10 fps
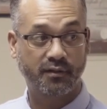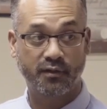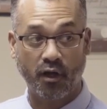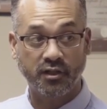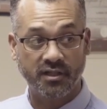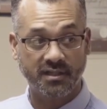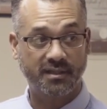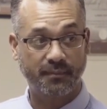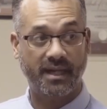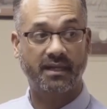So it's not
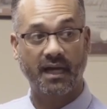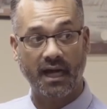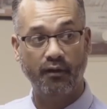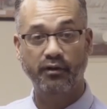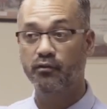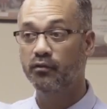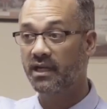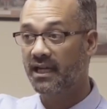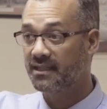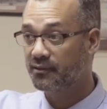just about how
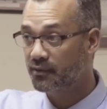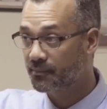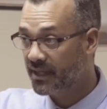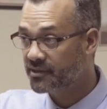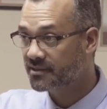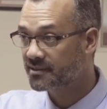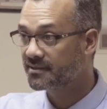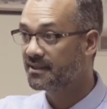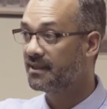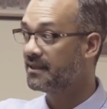you relating to the patient,
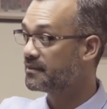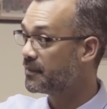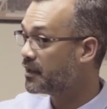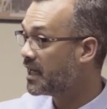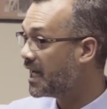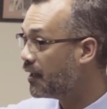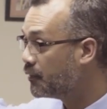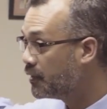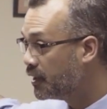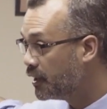it's about
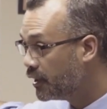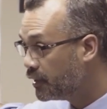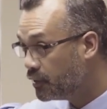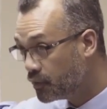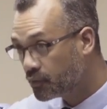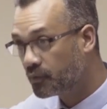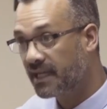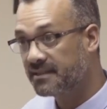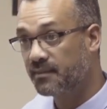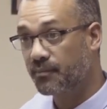how
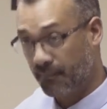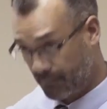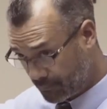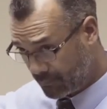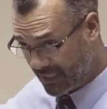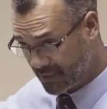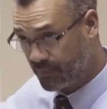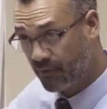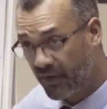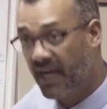you as
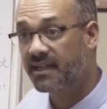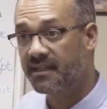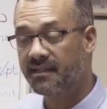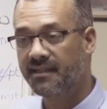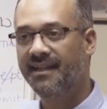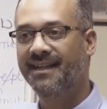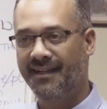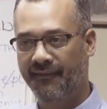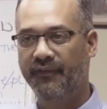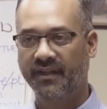a provider
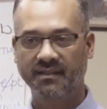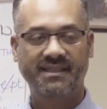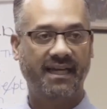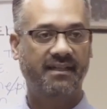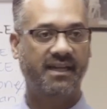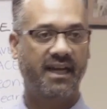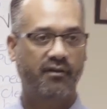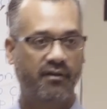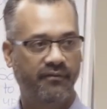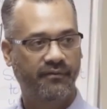feel taken
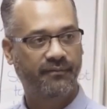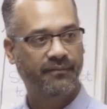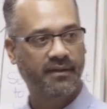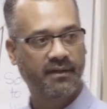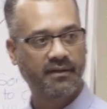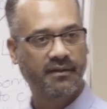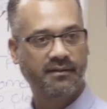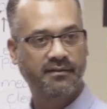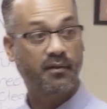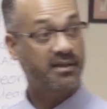care of.
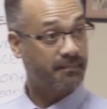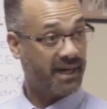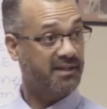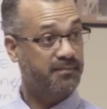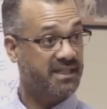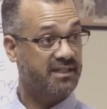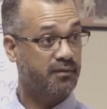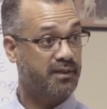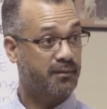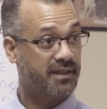So it's a management
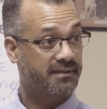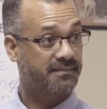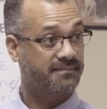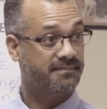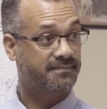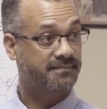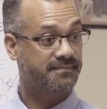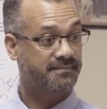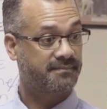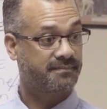issue as well.
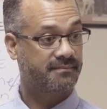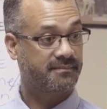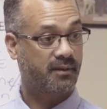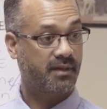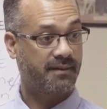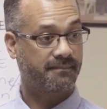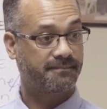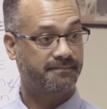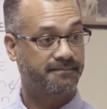Okay.